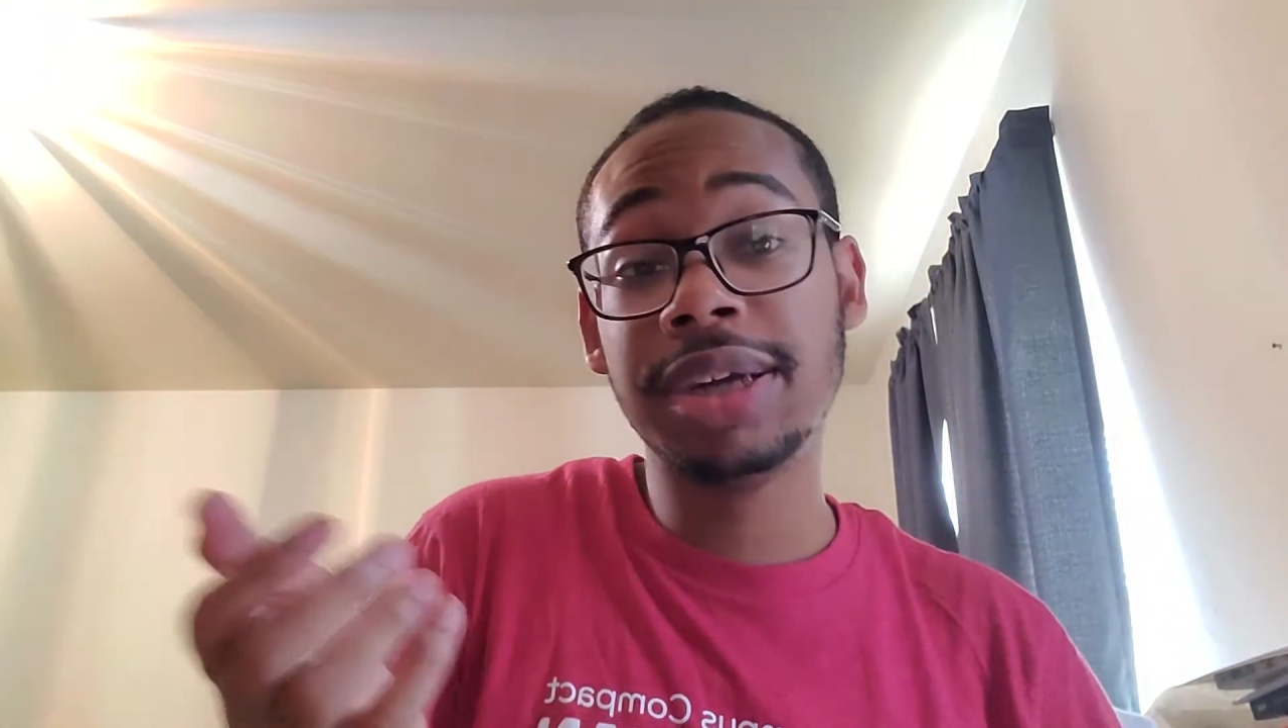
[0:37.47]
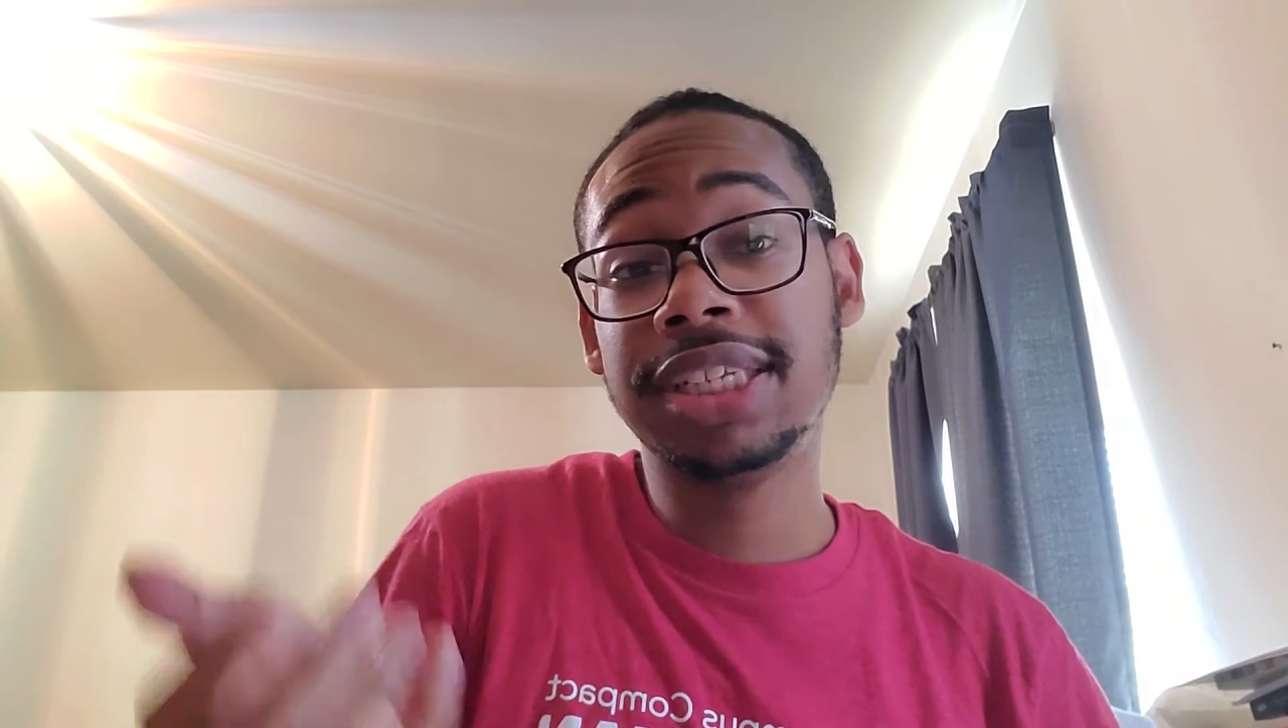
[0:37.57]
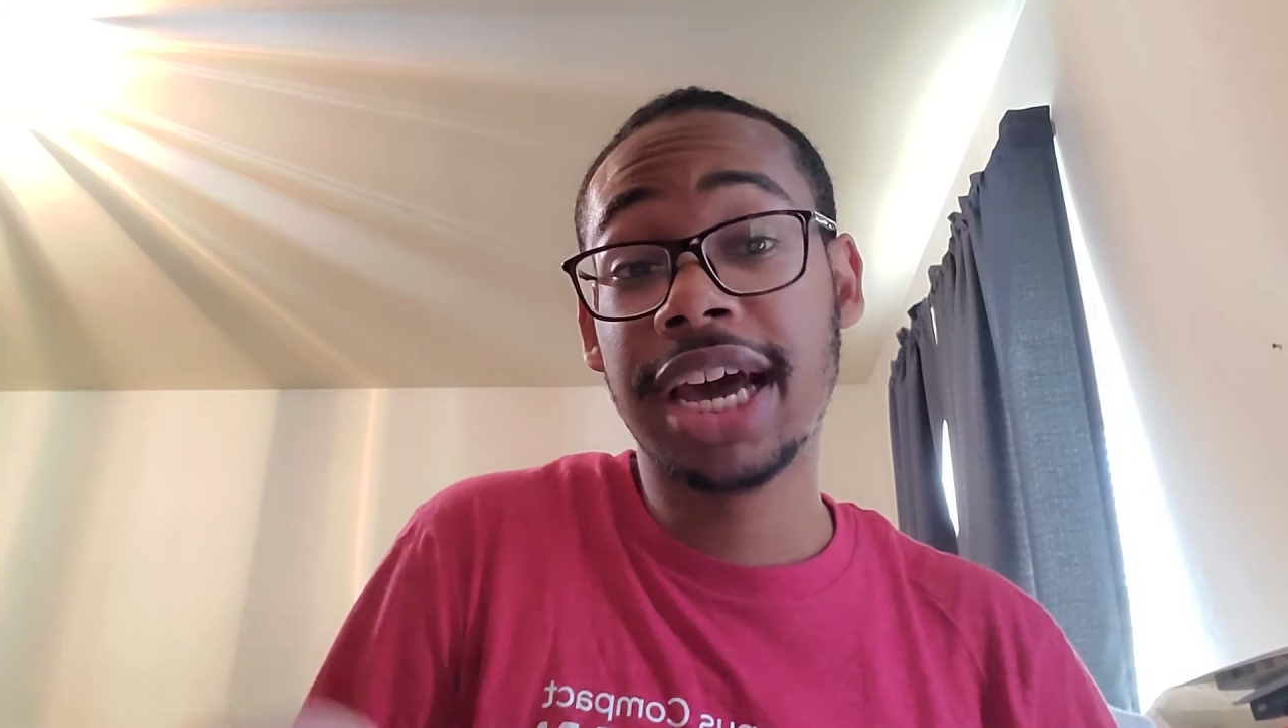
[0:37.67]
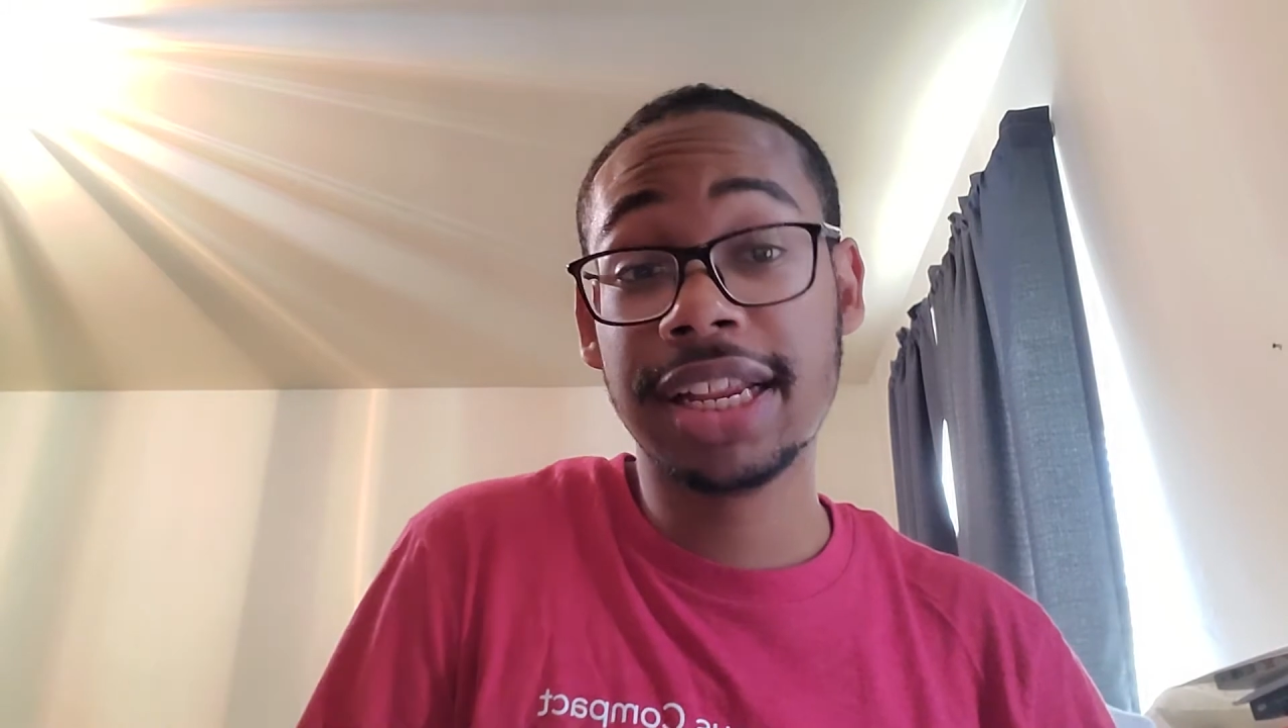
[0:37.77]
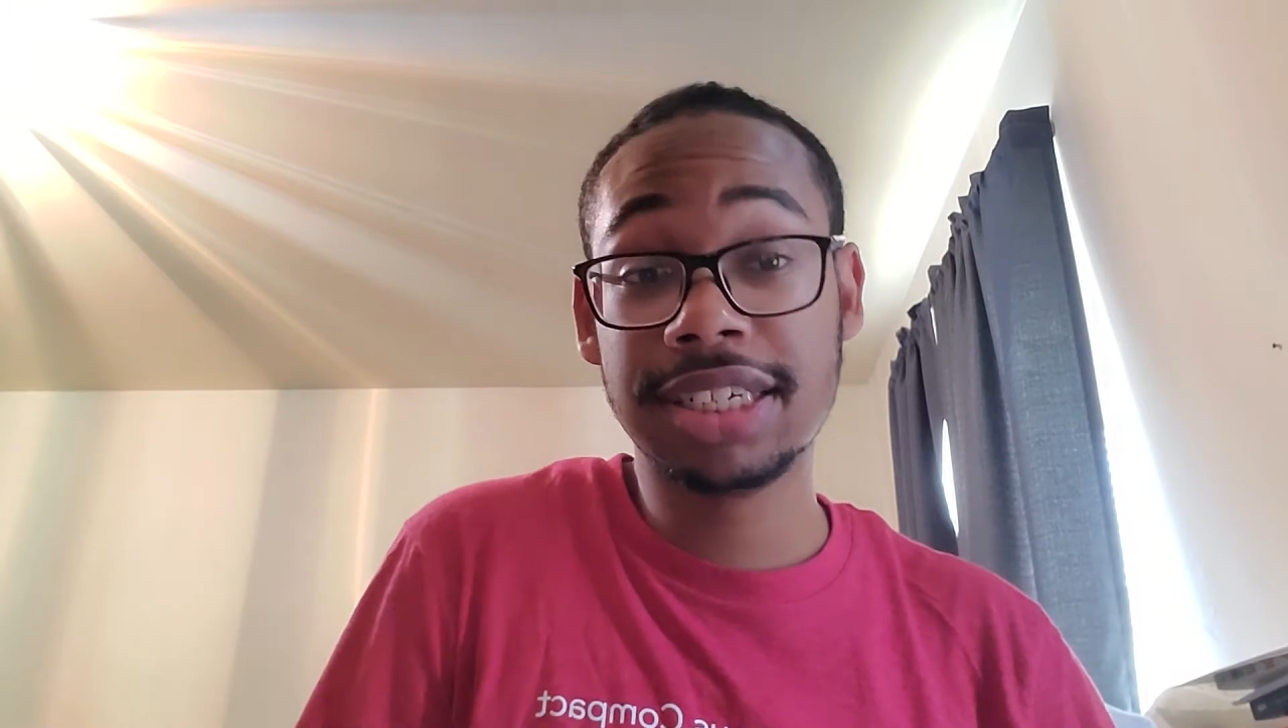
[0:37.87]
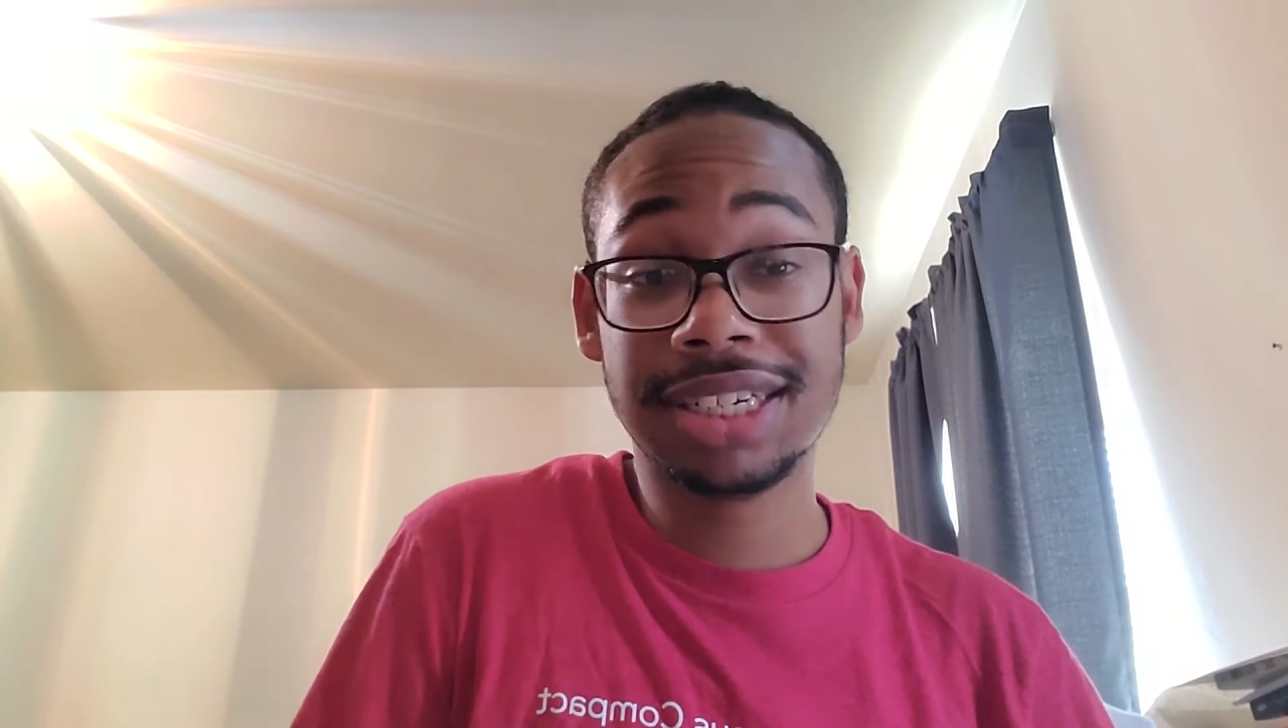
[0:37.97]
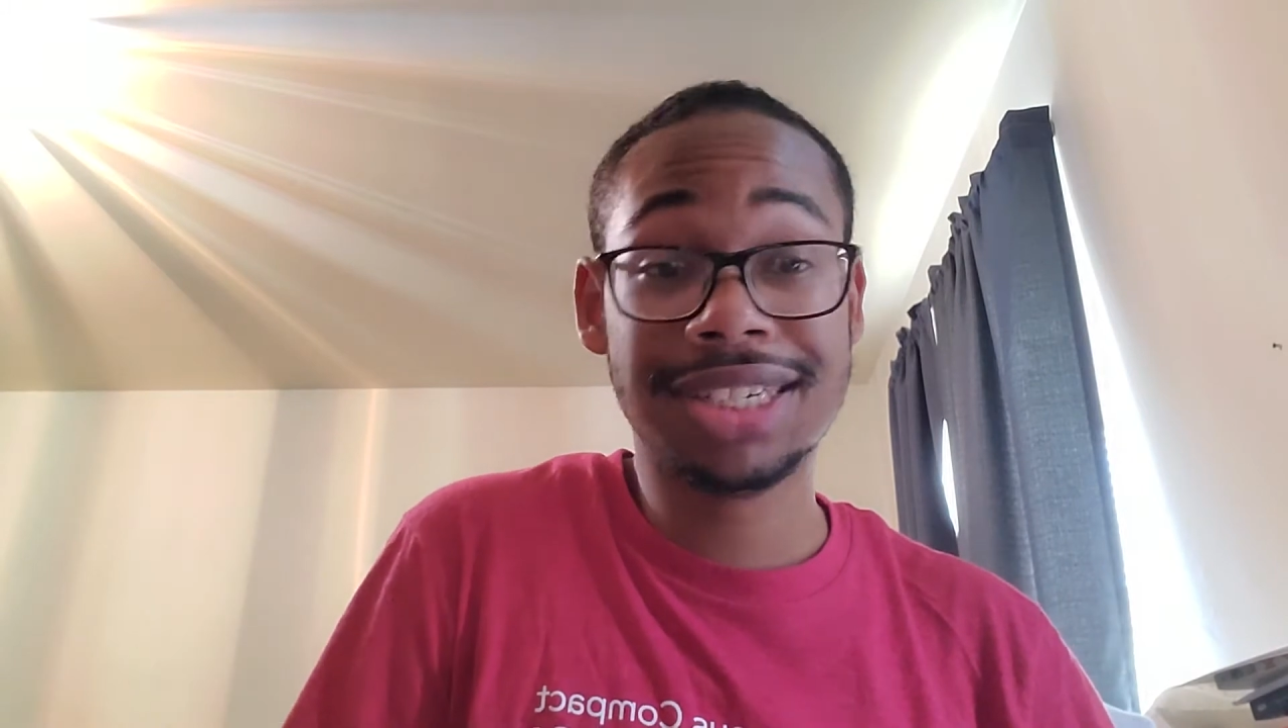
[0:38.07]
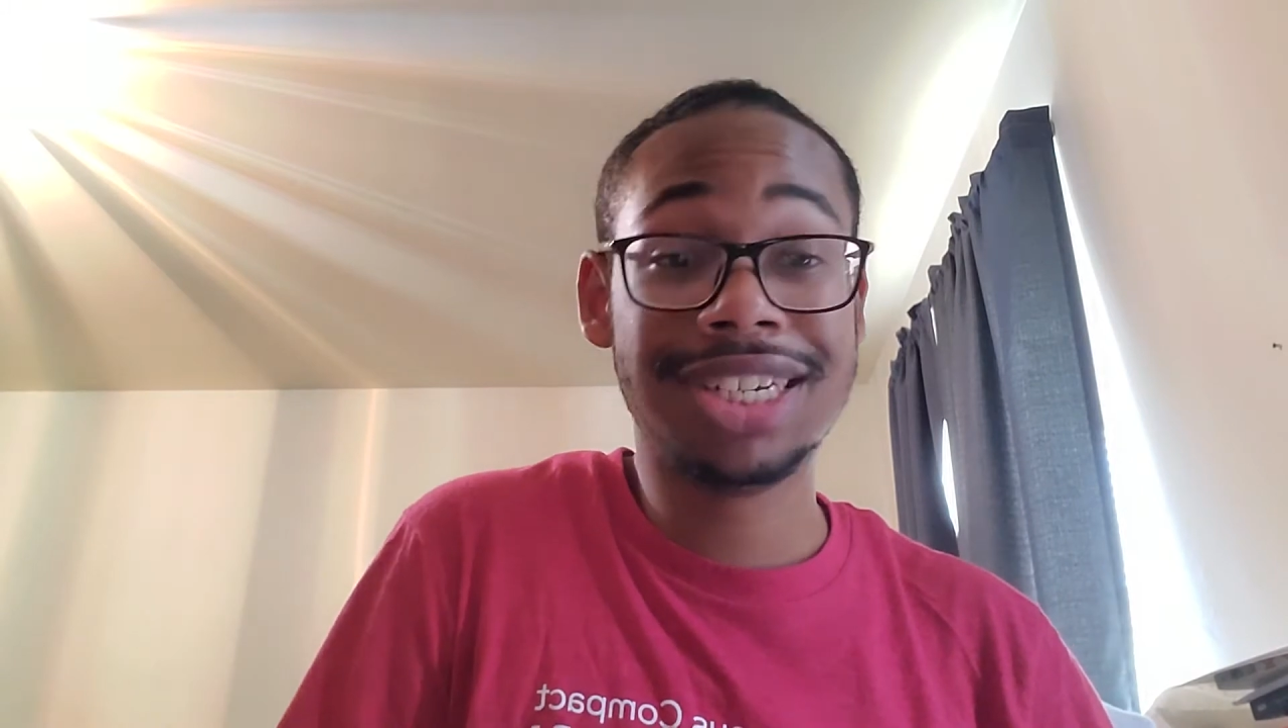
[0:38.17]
intelligent